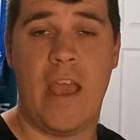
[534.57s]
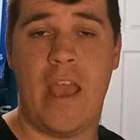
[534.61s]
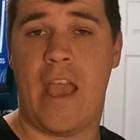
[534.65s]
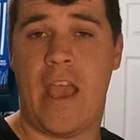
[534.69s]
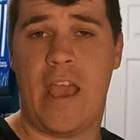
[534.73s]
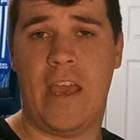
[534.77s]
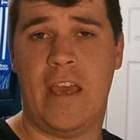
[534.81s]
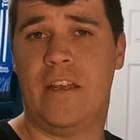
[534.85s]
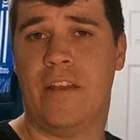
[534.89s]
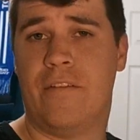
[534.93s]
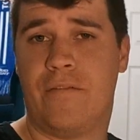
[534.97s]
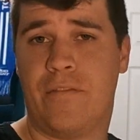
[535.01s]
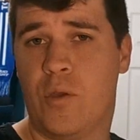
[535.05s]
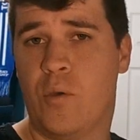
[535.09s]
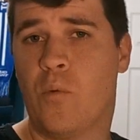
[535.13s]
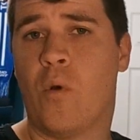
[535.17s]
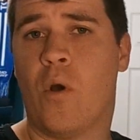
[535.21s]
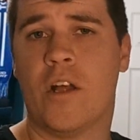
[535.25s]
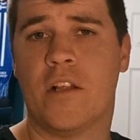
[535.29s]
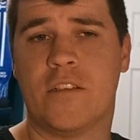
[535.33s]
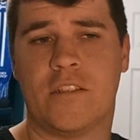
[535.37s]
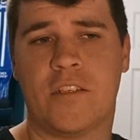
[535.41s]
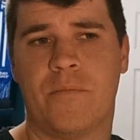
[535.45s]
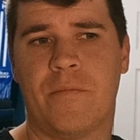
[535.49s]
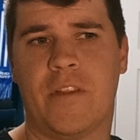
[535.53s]
And if you
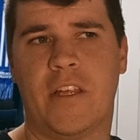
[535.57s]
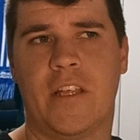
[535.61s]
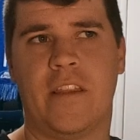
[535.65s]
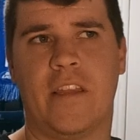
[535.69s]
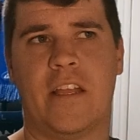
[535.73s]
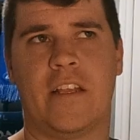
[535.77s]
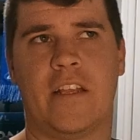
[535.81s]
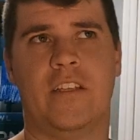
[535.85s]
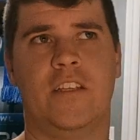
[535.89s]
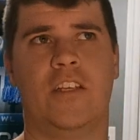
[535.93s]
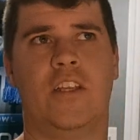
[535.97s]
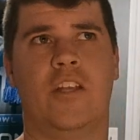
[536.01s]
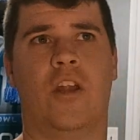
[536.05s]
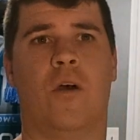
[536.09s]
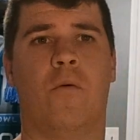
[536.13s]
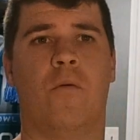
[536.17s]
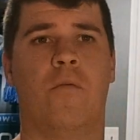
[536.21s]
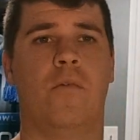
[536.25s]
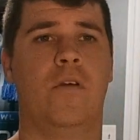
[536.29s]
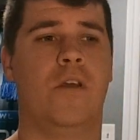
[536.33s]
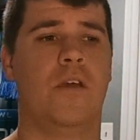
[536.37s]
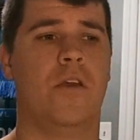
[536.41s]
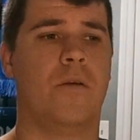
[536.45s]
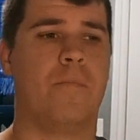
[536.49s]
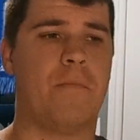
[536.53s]
want something that,
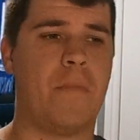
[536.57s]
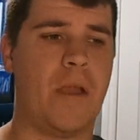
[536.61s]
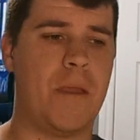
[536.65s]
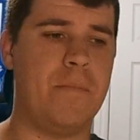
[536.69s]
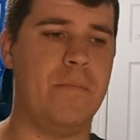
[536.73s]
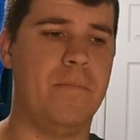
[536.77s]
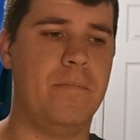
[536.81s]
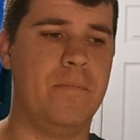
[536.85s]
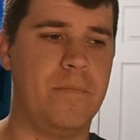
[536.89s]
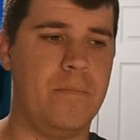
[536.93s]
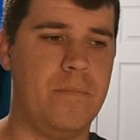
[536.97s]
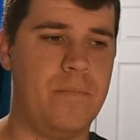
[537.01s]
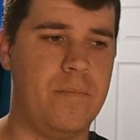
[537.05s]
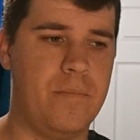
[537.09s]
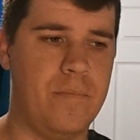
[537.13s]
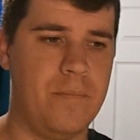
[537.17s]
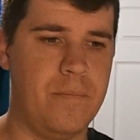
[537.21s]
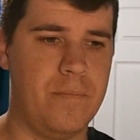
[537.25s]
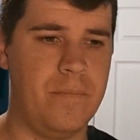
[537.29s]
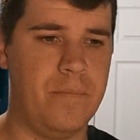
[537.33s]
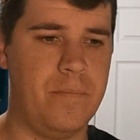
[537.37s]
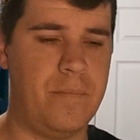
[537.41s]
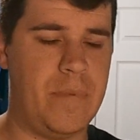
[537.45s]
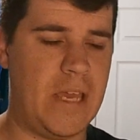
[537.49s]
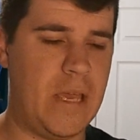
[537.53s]
might
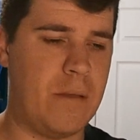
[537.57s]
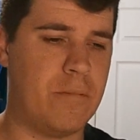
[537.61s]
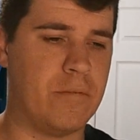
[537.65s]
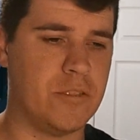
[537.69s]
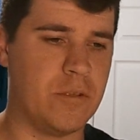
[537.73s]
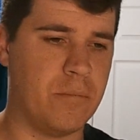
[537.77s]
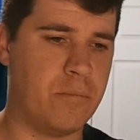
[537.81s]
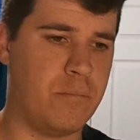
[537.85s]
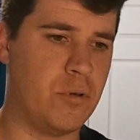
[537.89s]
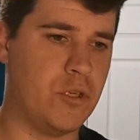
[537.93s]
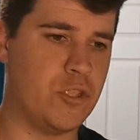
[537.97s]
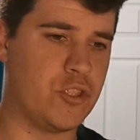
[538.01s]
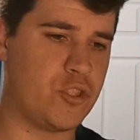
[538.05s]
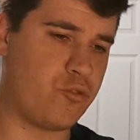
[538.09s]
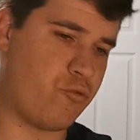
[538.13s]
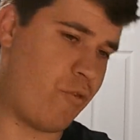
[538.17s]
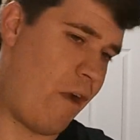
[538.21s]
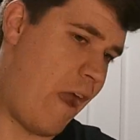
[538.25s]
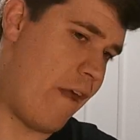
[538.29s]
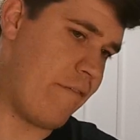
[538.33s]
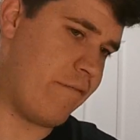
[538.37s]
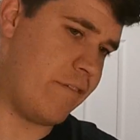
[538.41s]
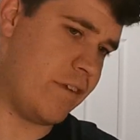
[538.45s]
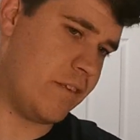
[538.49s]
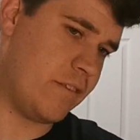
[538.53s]
be able to push
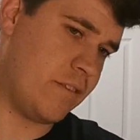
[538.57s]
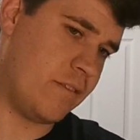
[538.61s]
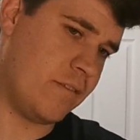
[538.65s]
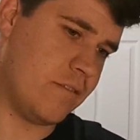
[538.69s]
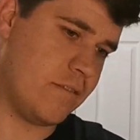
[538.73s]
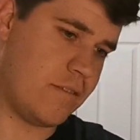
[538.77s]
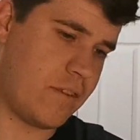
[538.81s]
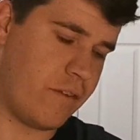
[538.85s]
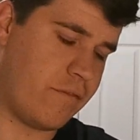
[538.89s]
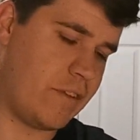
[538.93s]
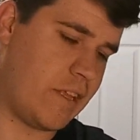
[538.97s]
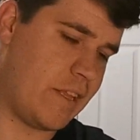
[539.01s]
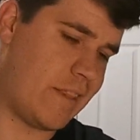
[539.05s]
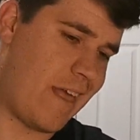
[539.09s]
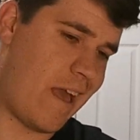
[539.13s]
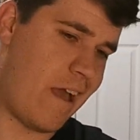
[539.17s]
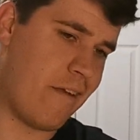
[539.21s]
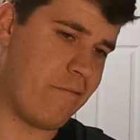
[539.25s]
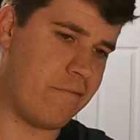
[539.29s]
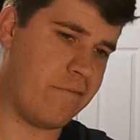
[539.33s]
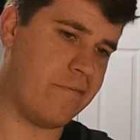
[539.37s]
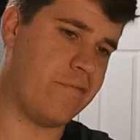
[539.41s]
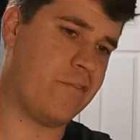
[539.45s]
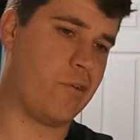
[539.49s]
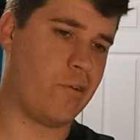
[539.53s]
graphics and stuff like
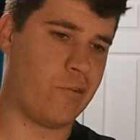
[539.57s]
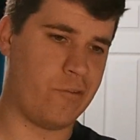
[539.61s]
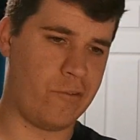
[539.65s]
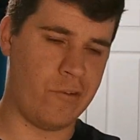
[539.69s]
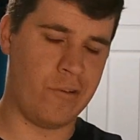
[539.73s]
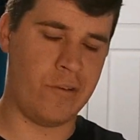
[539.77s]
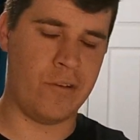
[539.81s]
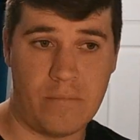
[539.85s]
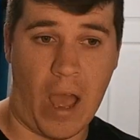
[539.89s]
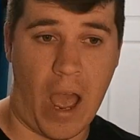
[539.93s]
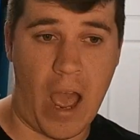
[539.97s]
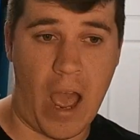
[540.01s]
that further,